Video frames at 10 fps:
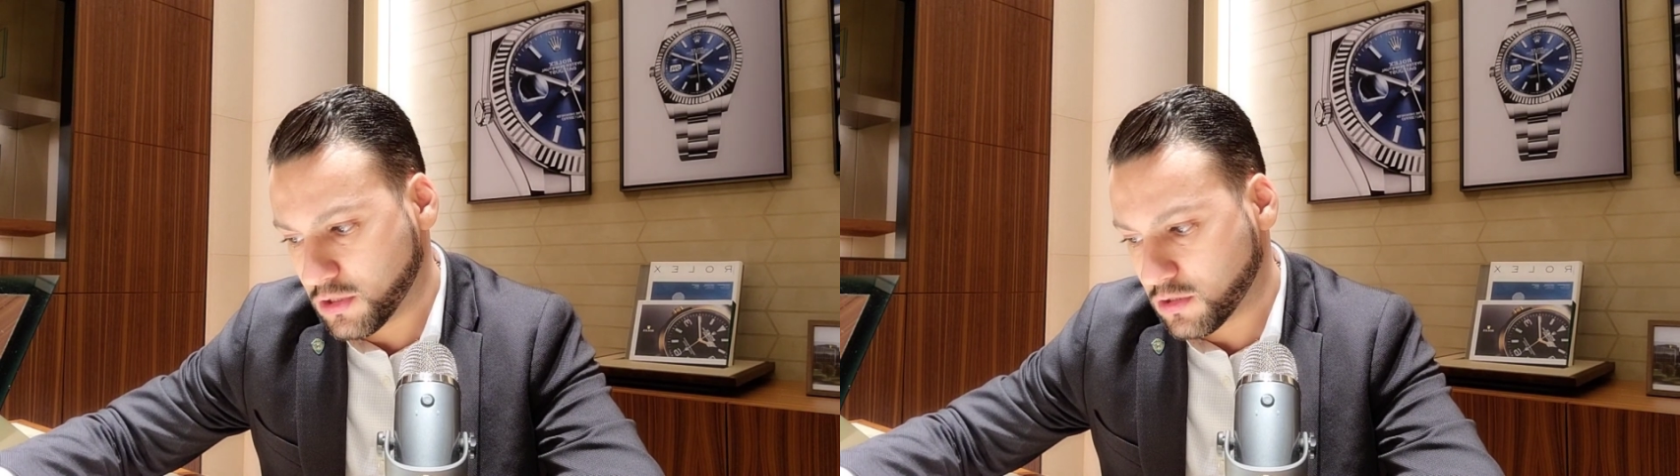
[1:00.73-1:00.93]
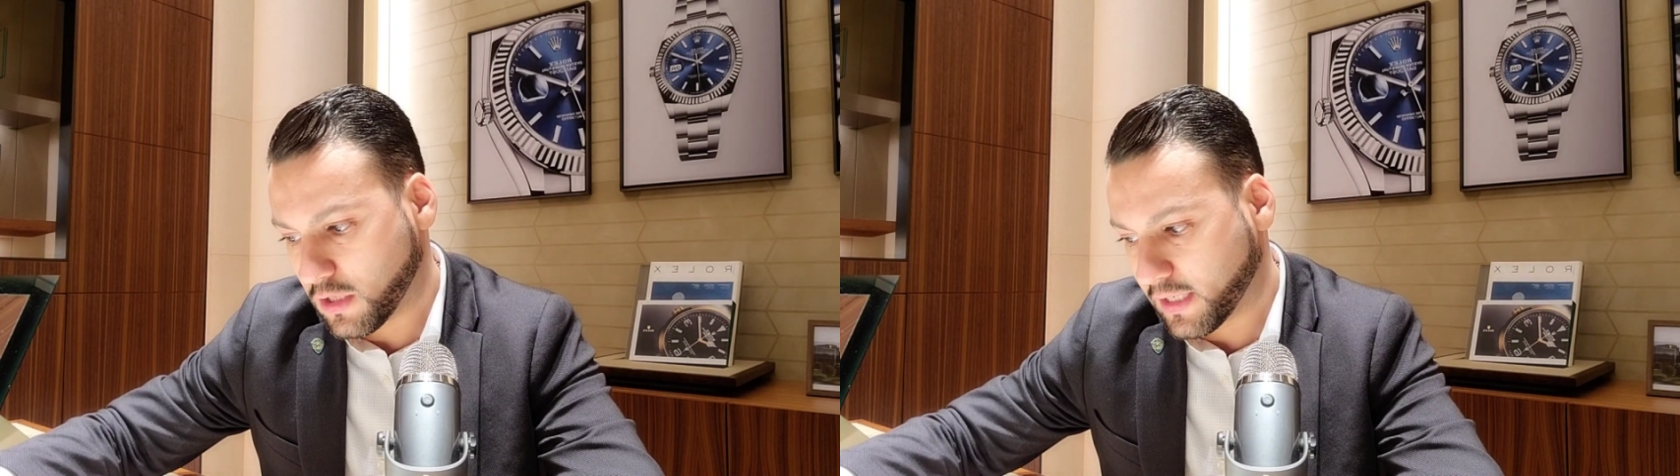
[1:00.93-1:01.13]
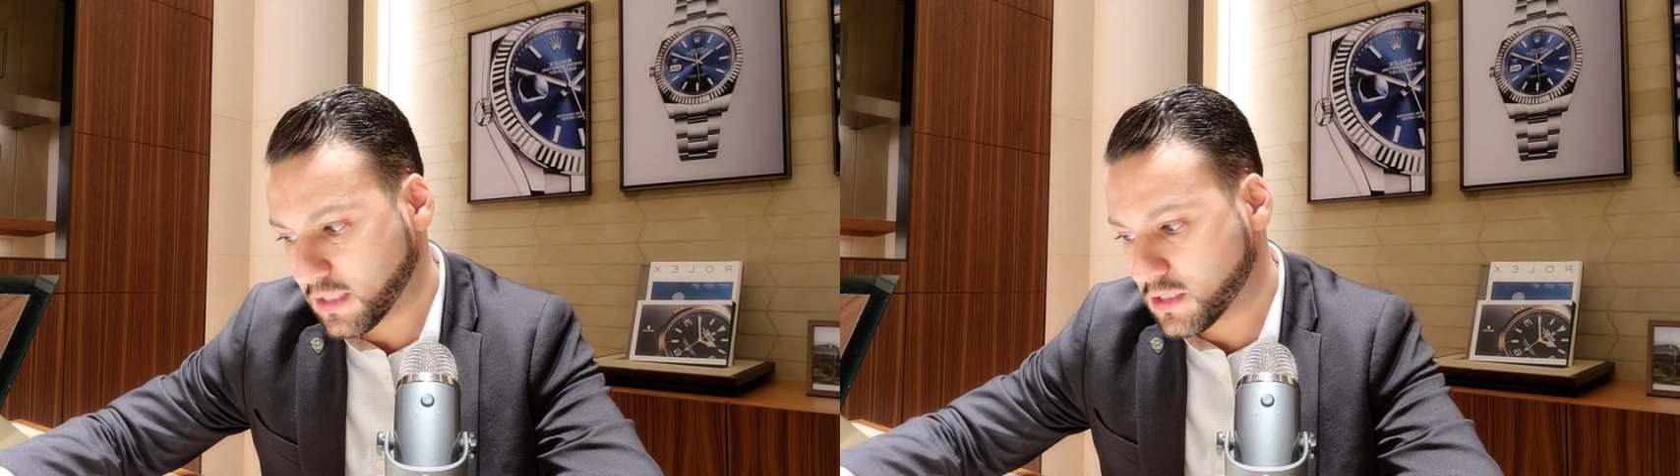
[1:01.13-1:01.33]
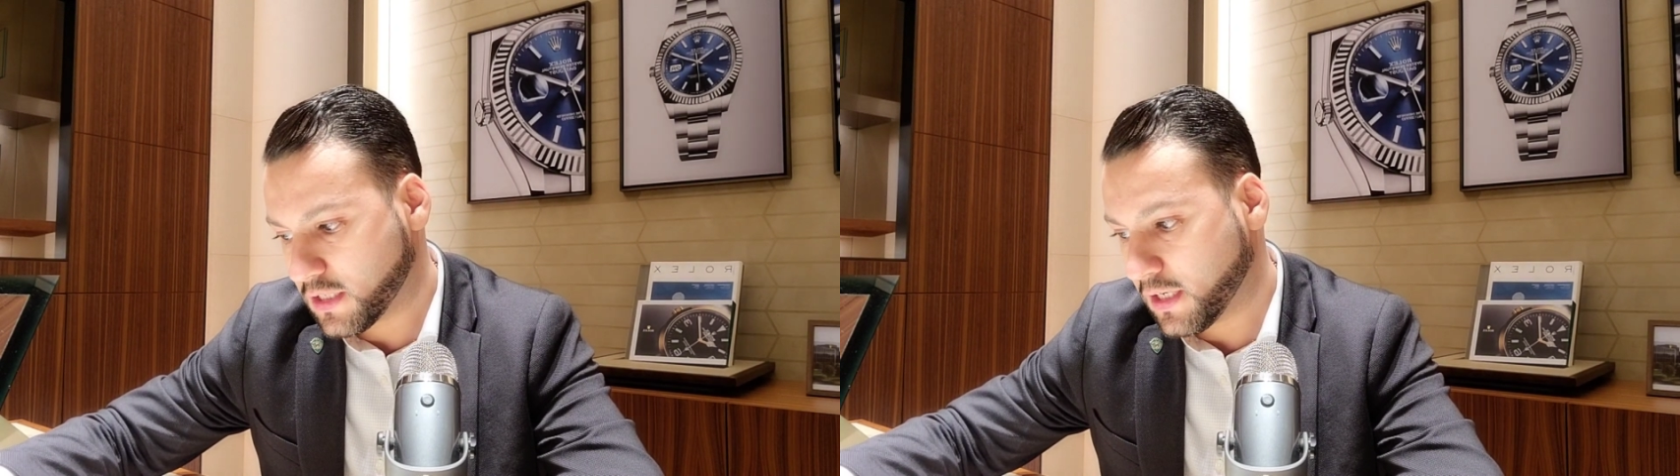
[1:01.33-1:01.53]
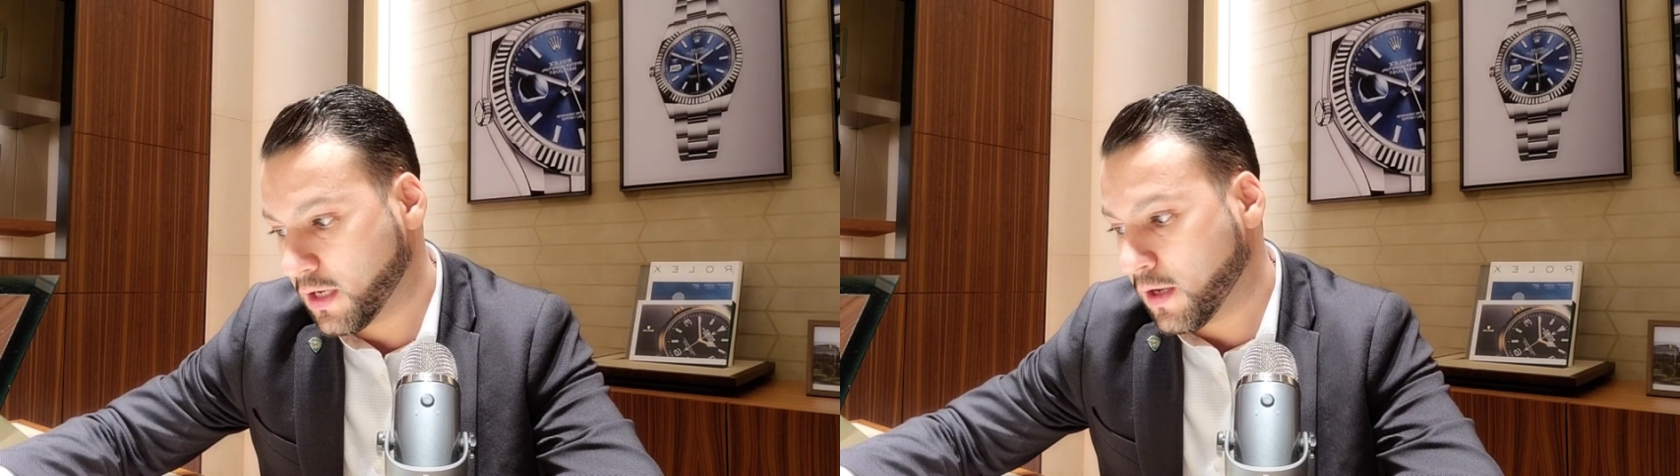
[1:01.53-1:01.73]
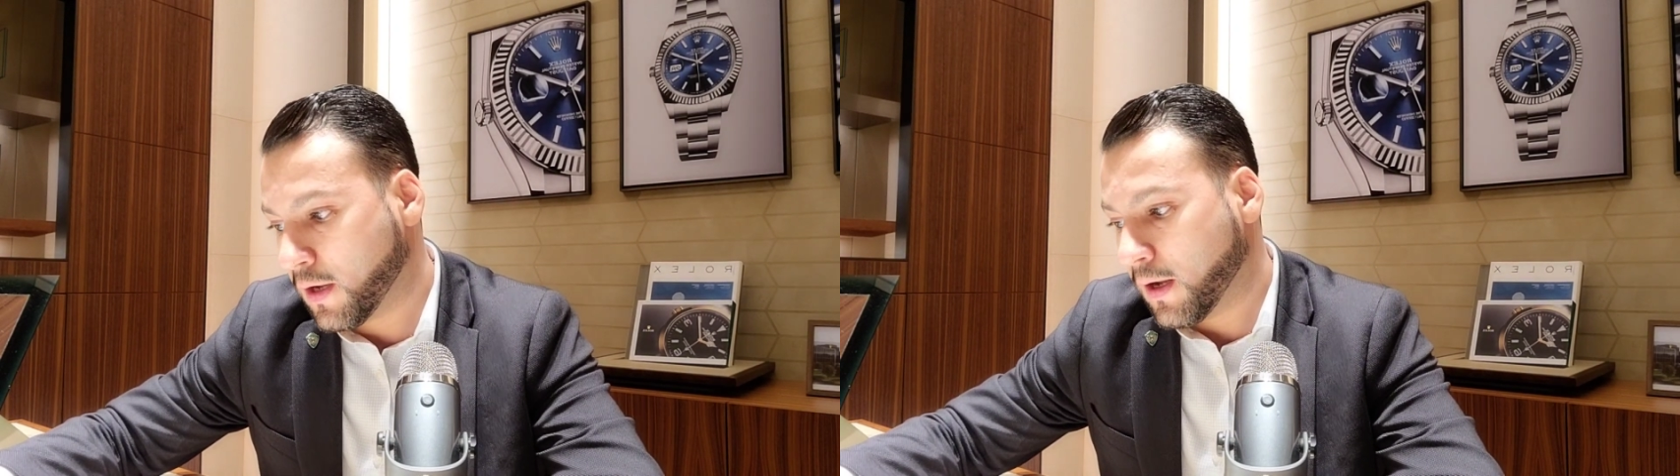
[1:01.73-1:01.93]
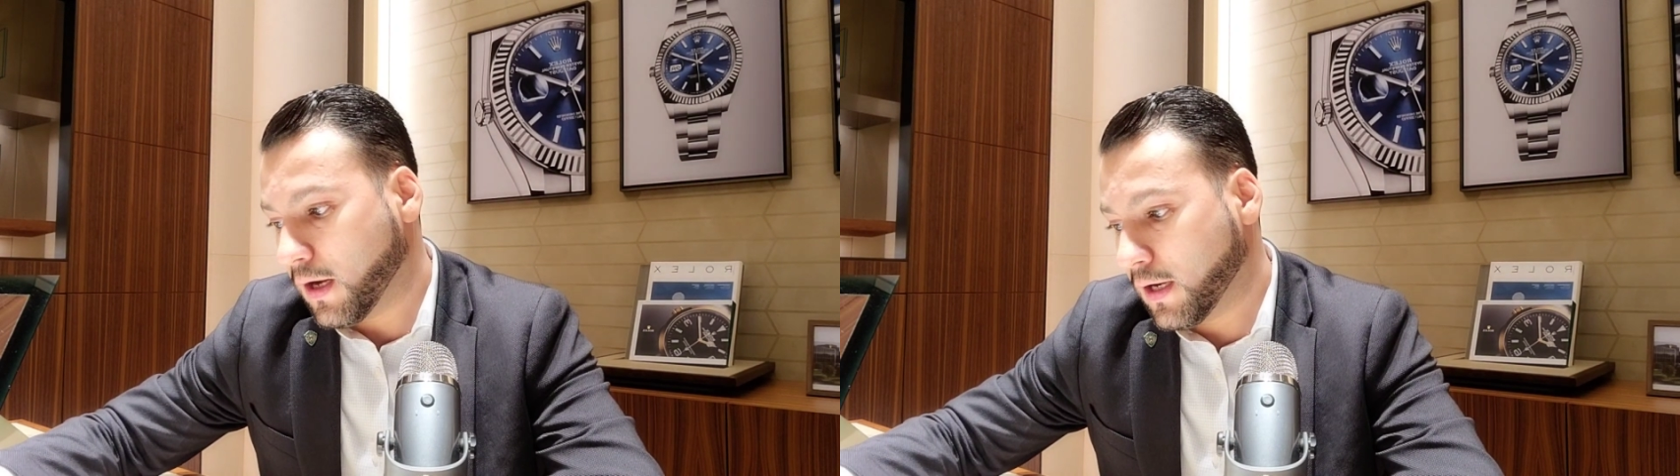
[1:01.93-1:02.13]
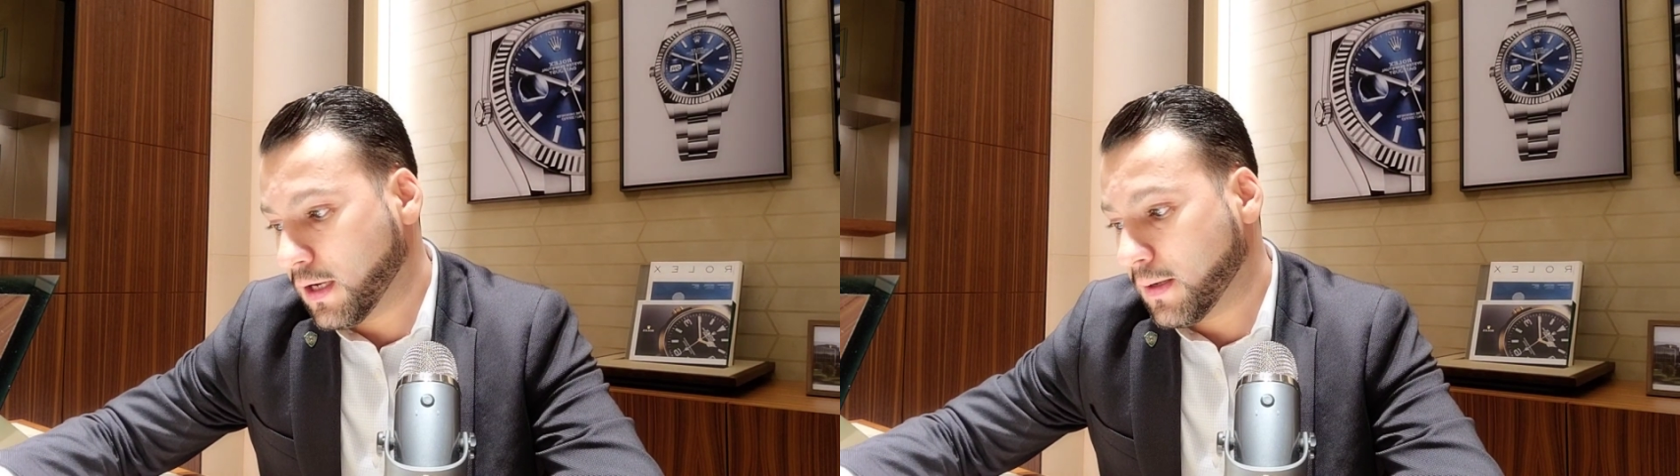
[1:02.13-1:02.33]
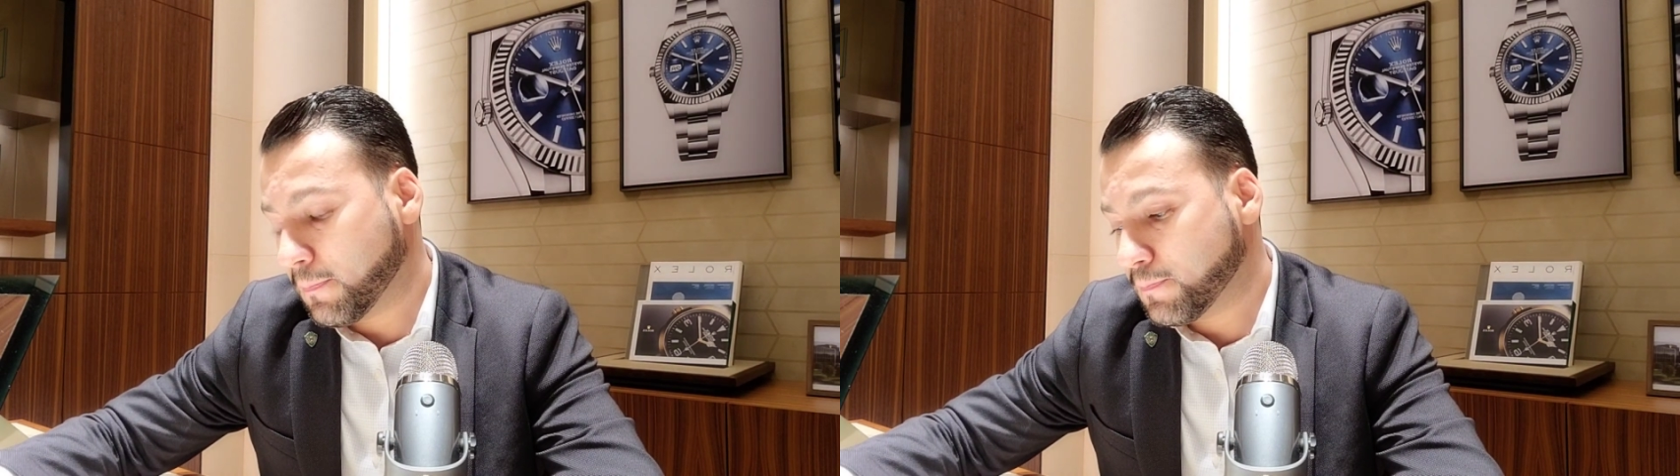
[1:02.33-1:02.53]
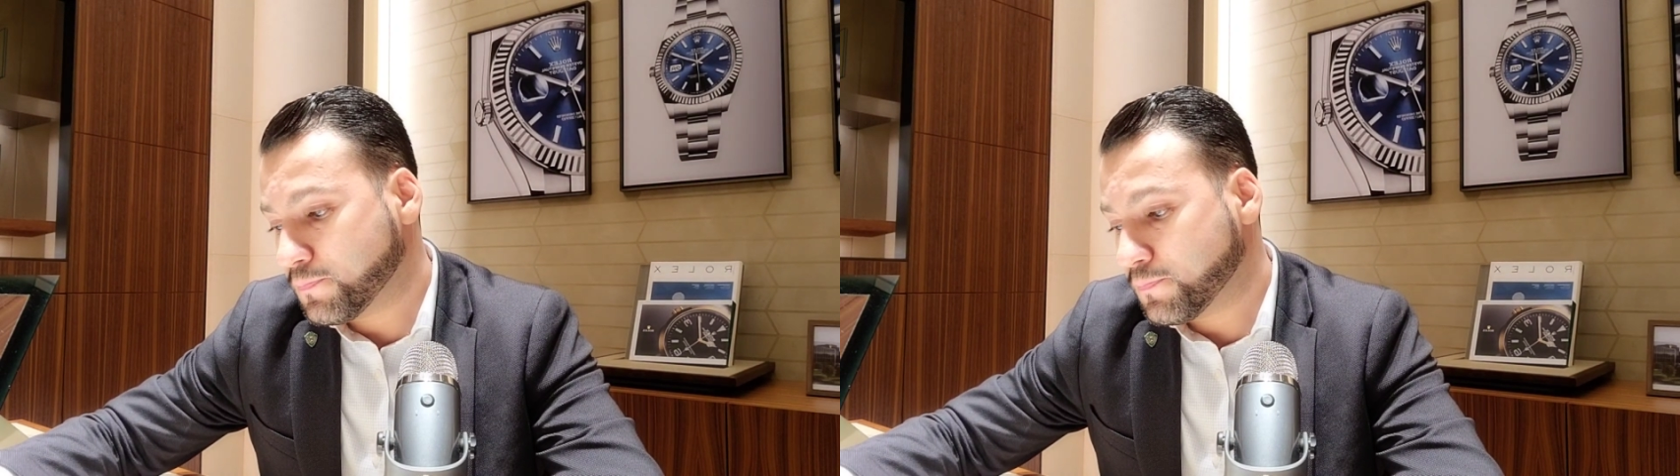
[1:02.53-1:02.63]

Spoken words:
just like I'd say. I